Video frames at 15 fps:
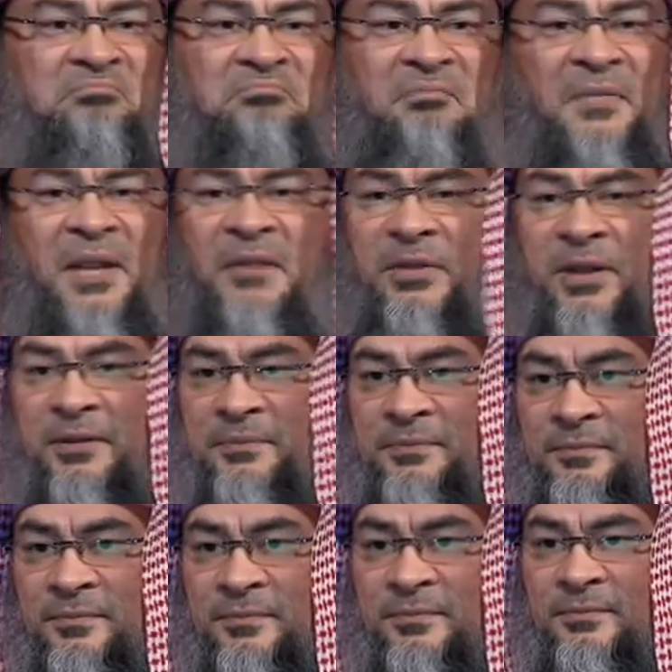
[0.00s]
Never.
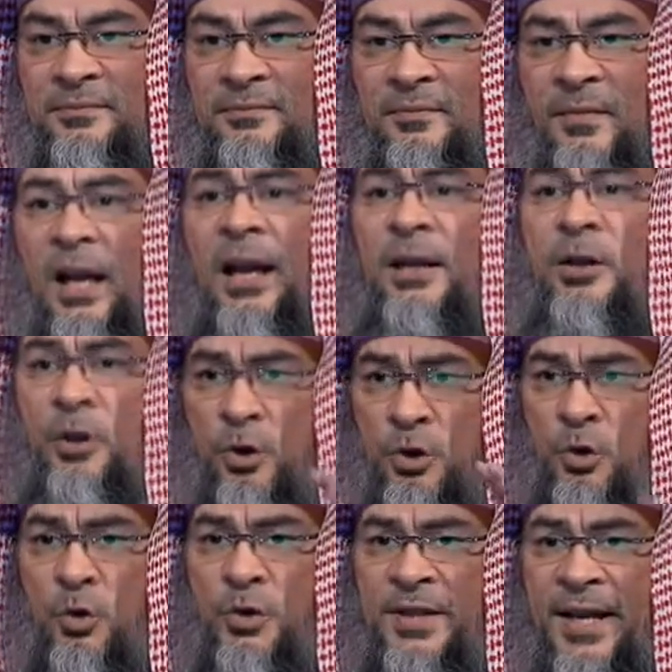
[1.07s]
And
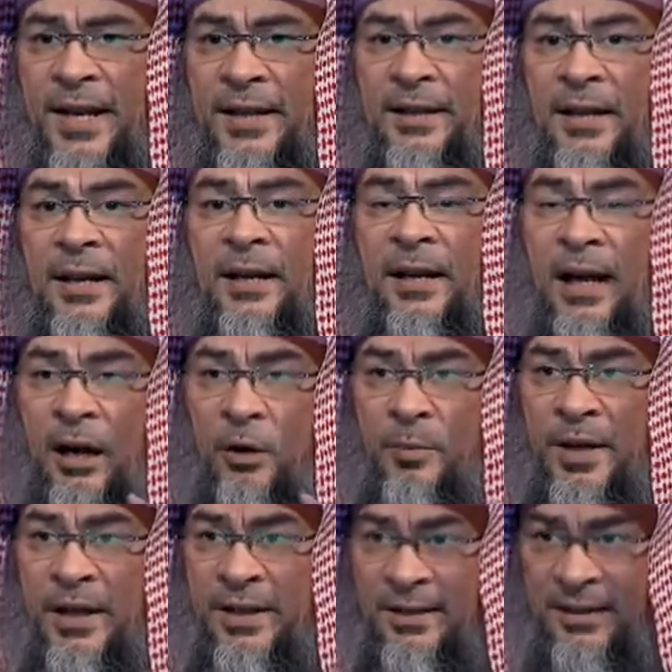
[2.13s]
those who say it, how
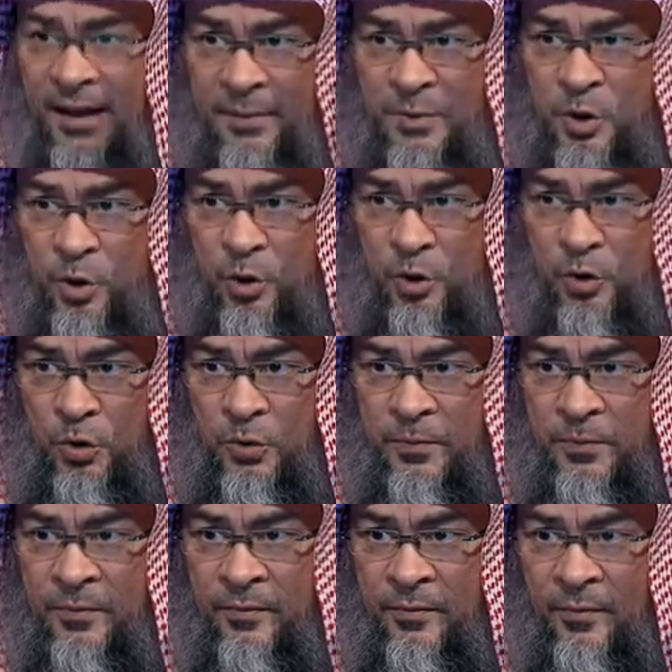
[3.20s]
many times do you
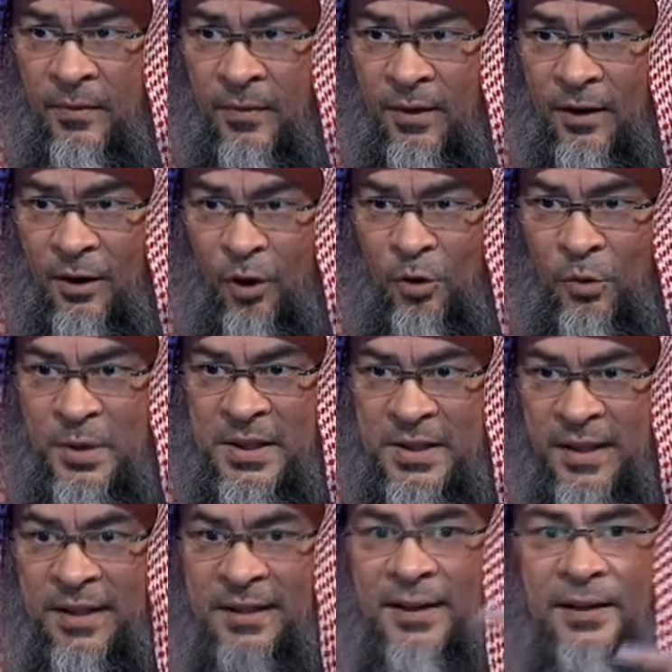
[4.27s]
always
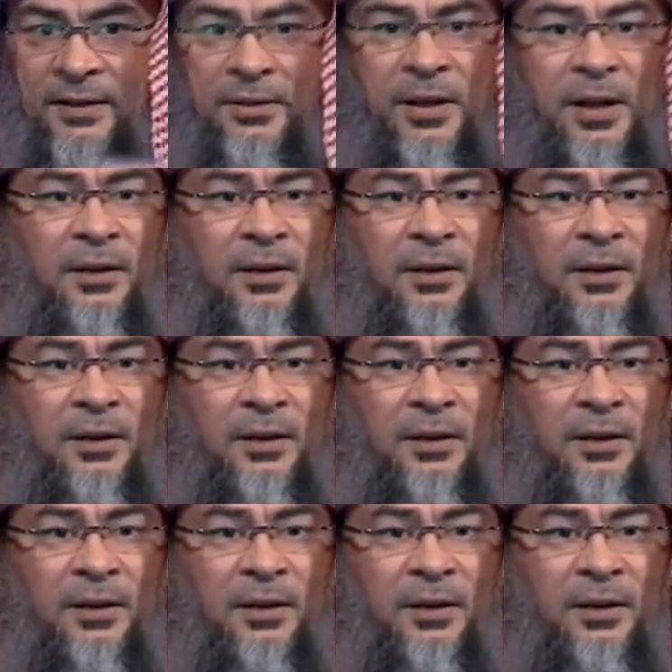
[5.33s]
think that, Ya